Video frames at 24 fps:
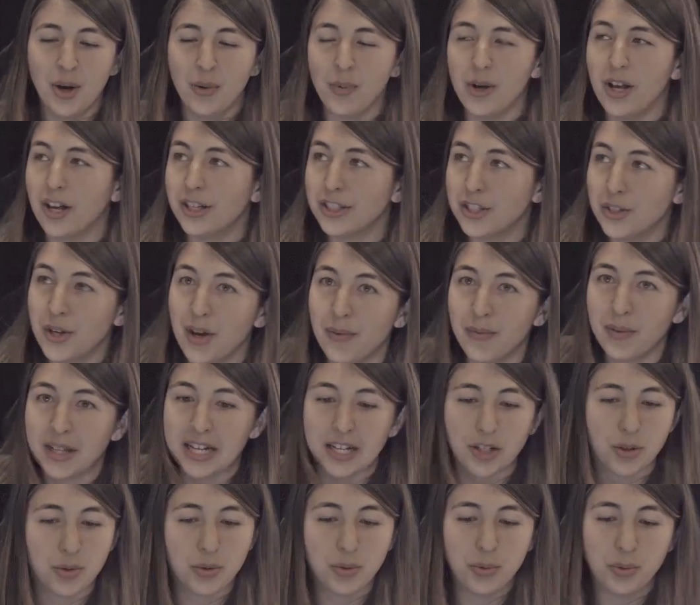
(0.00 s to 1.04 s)
We also have
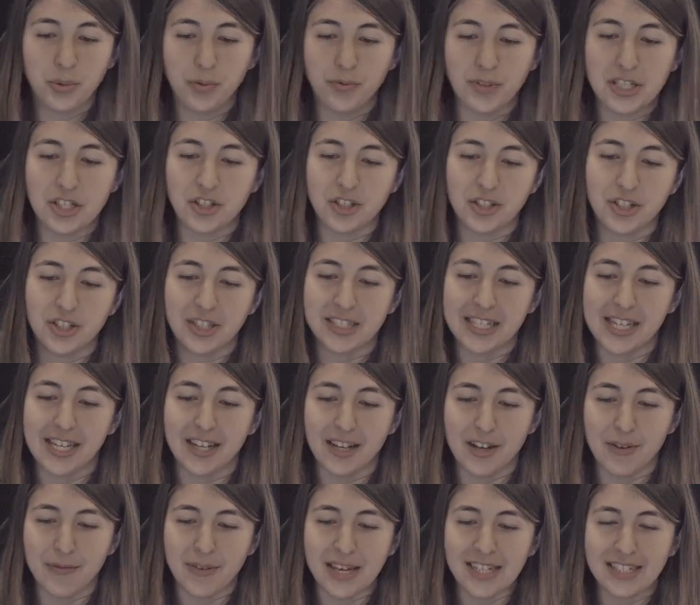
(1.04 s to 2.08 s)
cool features
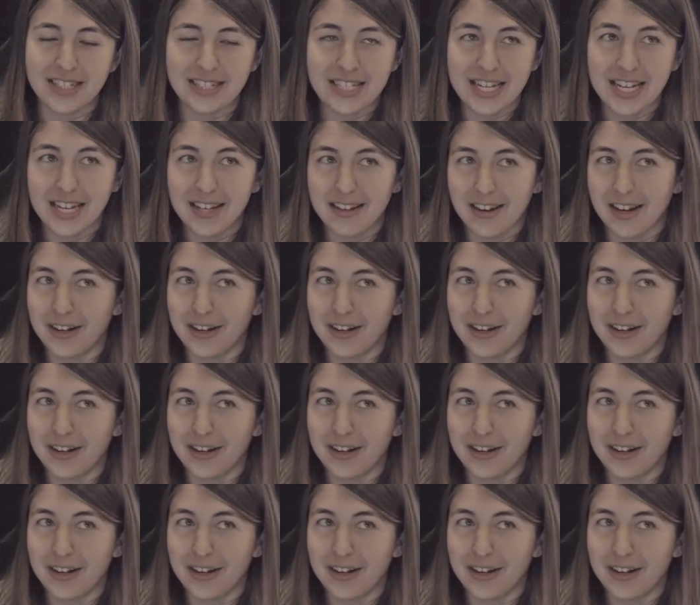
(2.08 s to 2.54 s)
like event date.